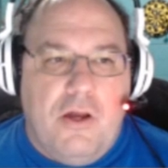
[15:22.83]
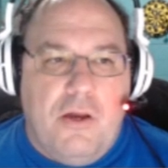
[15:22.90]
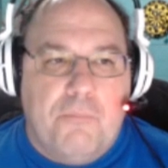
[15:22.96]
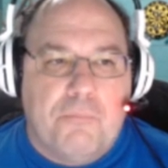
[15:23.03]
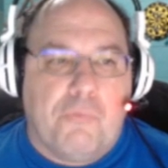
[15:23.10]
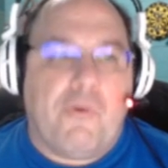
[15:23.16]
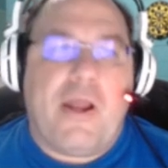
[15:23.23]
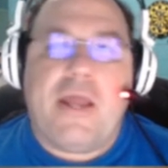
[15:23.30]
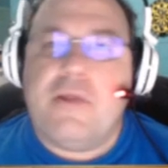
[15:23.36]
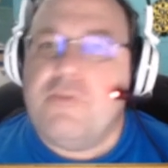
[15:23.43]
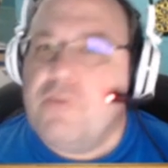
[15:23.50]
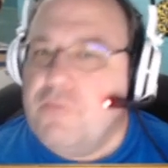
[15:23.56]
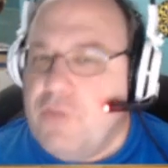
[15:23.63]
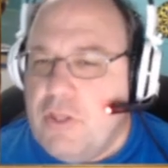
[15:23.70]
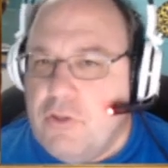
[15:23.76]
brand
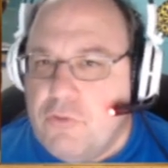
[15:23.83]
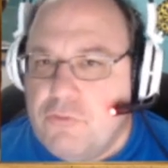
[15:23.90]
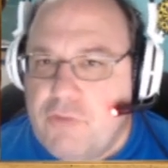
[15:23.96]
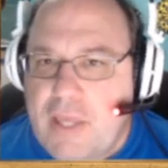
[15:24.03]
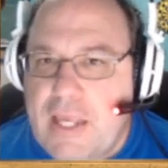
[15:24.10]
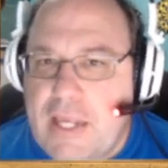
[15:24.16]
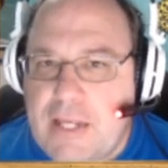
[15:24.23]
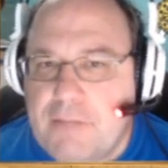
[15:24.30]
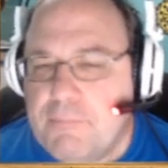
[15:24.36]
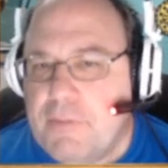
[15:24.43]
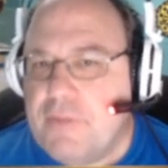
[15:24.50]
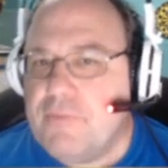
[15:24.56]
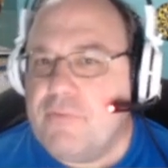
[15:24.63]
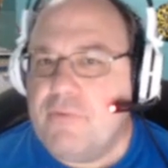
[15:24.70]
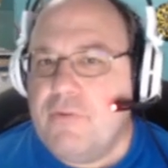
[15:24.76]
of
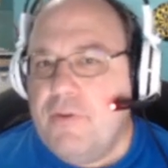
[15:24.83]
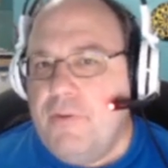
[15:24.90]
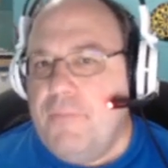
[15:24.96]
entertainment.